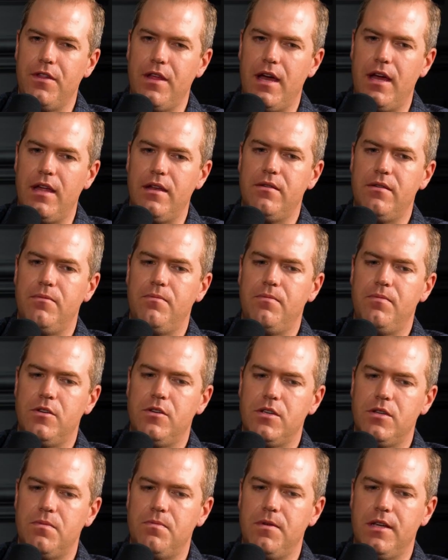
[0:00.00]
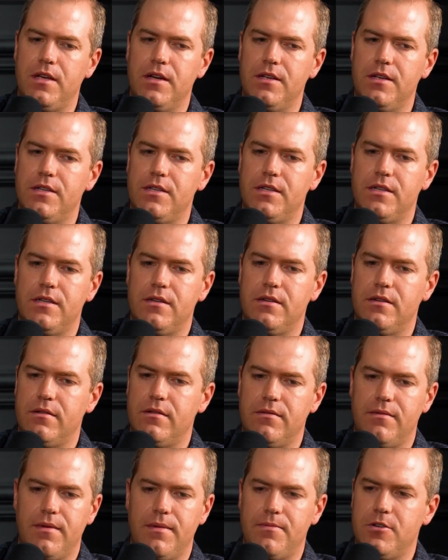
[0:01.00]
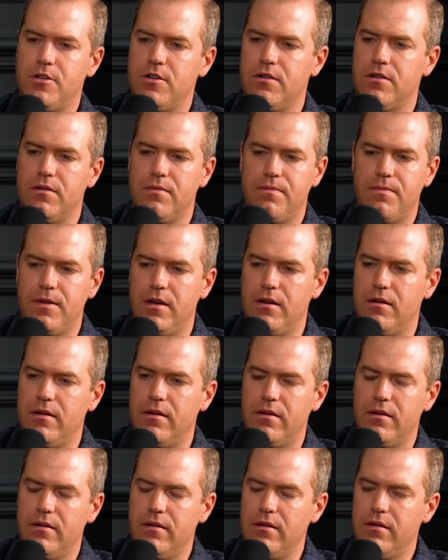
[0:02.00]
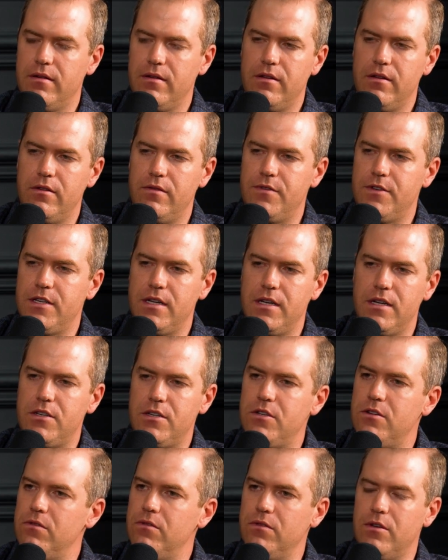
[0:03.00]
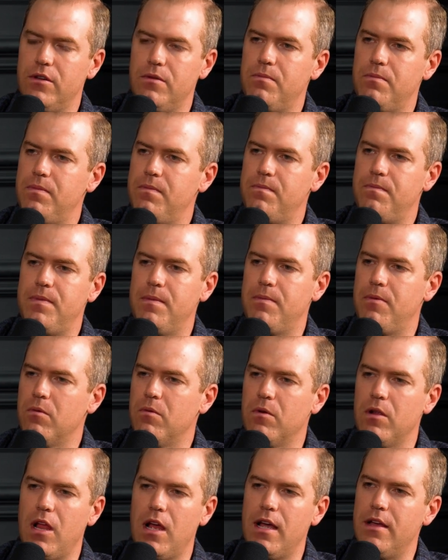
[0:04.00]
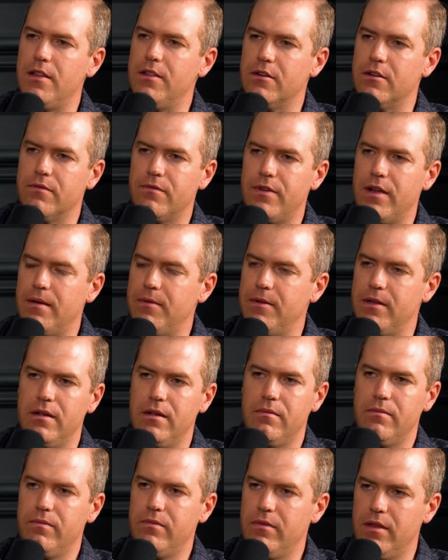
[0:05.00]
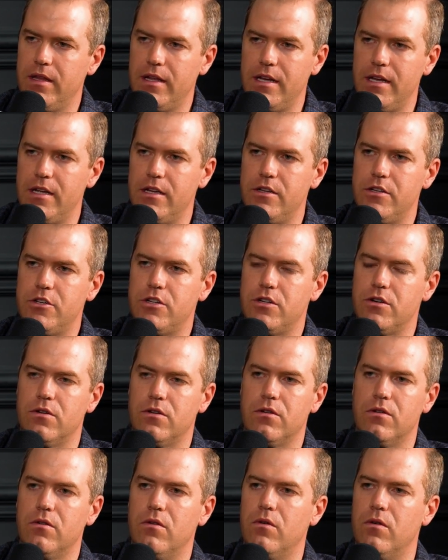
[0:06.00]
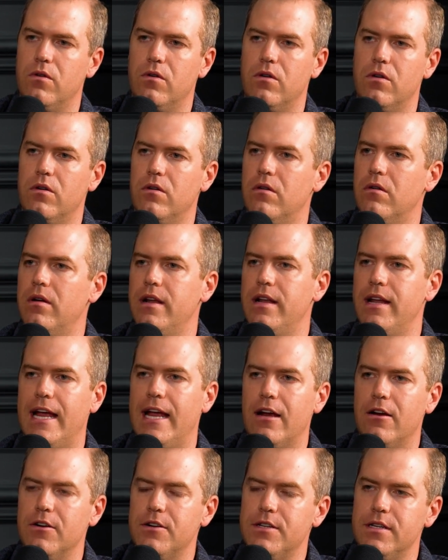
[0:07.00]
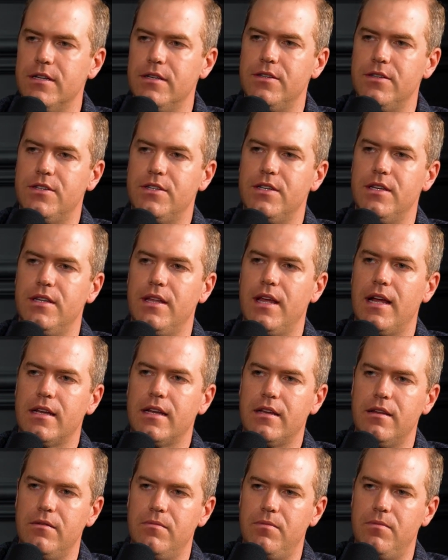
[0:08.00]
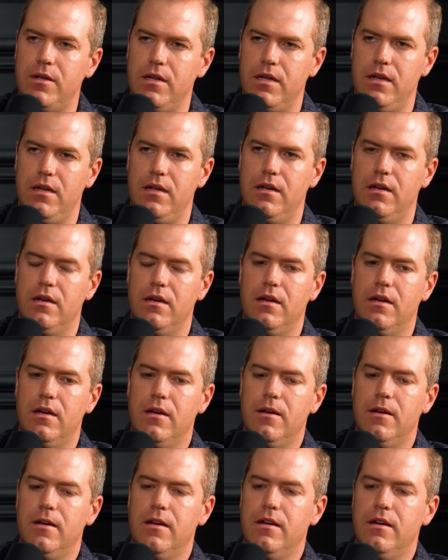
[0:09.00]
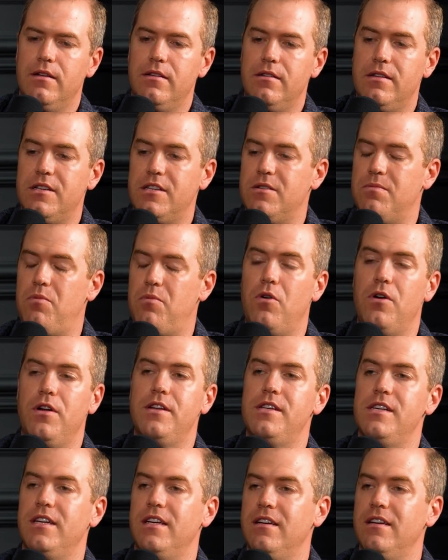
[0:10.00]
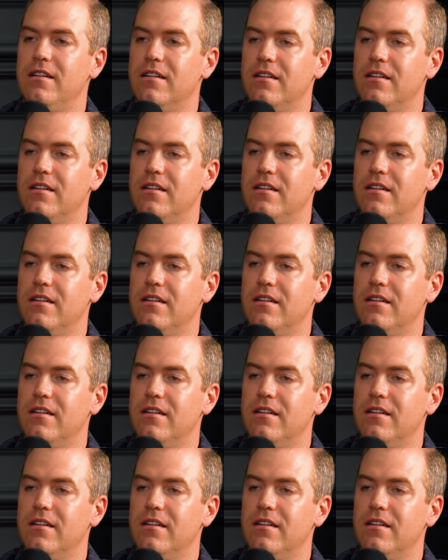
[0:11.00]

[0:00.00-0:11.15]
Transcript: that, just because I'm sure, you've seen it too. People rely on their family lineage or inheritance, and that can be disappointing,